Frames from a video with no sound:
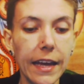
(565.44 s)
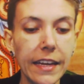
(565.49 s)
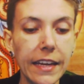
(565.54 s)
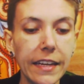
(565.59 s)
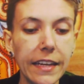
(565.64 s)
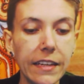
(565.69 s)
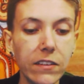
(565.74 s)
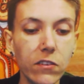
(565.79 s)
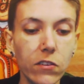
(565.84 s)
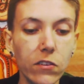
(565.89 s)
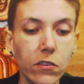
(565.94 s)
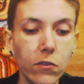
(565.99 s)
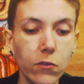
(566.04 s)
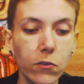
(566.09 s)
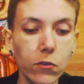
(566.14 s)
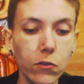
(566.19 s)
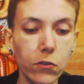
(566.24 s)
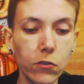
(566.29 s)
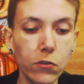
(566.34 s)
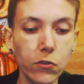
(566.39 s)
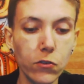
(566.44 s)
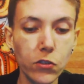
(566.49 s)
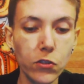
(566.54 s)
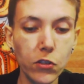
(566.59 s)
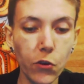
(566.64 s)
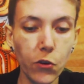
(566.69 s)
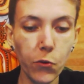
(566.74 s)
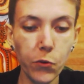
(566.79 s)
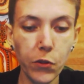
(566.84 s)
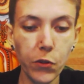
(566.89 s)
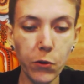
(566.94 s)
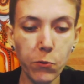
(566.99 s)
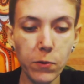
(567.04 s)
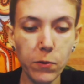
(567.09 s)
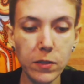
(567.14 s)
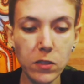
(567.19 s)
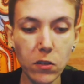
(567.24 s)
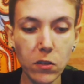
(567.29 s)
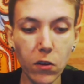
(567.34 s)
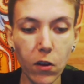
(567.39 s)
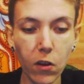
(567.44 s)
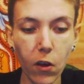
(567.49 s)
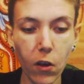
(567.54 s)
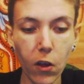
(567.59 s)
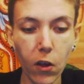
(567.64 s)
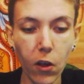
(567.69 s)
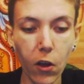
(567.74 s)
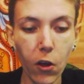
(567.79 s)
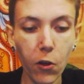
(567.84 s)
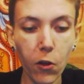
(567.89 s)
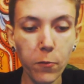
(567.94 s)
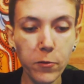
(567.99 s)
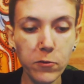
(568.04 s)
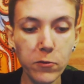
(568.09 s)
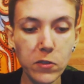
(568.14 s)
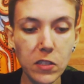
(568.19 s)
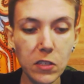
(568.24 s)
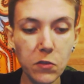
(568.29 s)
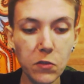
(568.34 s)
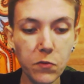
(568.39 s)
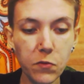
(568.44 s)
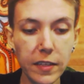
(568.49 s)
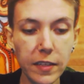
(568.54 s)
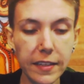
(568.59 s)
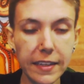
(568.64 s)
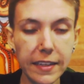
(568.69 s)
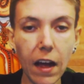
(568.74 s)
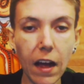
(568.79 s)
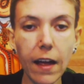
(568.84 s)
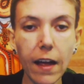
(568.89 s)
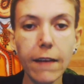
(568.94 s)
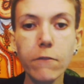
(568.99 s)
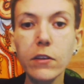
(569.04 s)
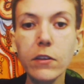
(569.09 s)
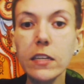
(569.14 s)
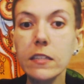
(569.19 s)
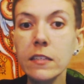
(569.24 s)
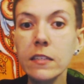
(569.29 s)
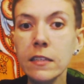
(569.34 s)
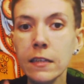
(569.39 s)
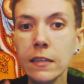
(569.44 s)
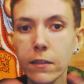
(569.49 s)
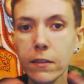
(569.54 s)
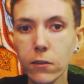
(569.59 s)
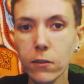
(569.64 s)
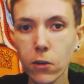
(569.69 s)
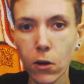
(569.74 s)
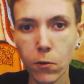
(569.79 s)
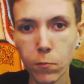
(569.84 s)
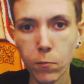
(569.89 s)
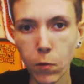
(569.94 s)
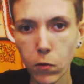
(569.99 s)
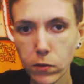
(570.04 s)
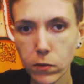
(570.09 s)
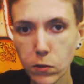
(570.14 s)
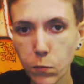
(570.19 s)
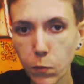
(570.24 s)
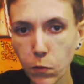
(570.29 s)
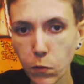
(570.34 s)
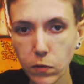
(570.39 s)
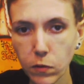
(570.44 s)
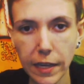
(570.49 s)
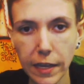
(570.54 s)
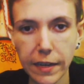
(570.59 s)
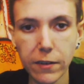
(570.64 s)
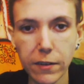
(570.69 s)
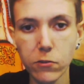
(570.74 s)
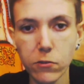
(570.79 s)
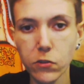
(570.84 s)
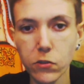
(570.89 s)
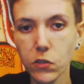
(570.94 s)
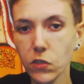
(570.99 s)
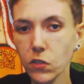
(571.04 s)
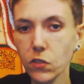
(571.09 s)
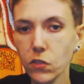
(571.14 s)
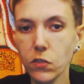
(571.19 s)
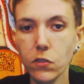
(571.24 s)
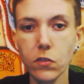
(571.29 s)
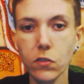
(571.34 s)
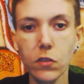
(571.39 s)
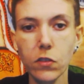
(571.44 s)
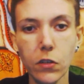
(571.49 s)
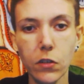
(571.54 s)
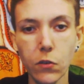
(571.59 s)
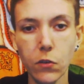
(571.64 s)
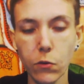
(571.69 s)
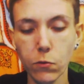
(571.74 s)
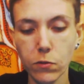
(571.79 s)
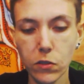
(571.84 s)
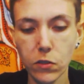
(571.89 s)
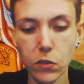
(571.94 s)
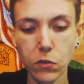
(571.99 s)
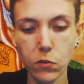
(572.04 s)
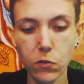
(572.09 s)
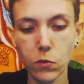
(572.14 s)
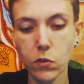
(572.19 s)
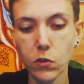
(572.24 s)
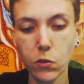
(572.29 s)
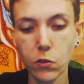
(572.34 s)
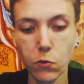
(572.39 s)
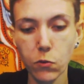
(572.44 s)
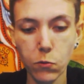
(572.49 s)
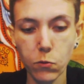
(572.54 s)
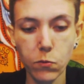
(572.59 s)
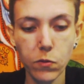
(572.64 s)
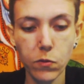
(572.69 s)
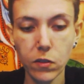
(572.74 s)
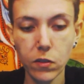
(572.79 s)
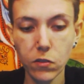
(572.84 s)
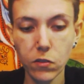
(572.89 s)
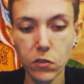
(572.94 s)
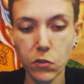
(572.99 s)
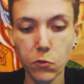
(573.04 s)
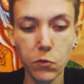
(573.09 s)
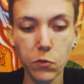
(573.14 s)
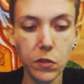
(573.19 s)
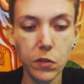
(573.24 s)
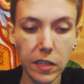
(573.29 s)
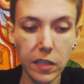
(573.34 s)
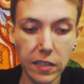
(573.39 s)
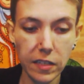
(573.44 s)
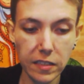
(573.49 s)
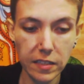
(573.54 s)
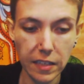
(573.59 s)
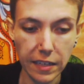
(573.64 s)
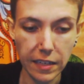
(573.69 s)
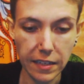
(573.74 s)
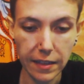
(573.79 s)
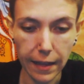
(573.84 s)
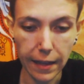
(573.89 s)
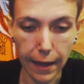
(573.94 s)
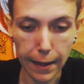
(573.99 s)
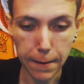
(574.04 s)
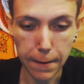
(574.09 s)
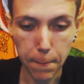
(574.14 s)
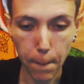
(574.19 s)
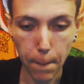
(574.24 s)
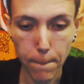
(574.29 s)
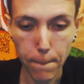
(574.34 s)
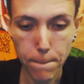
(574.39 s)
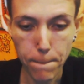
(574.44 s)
and so there was almost this feeling. Obviously, there are multiple layers, to things like that.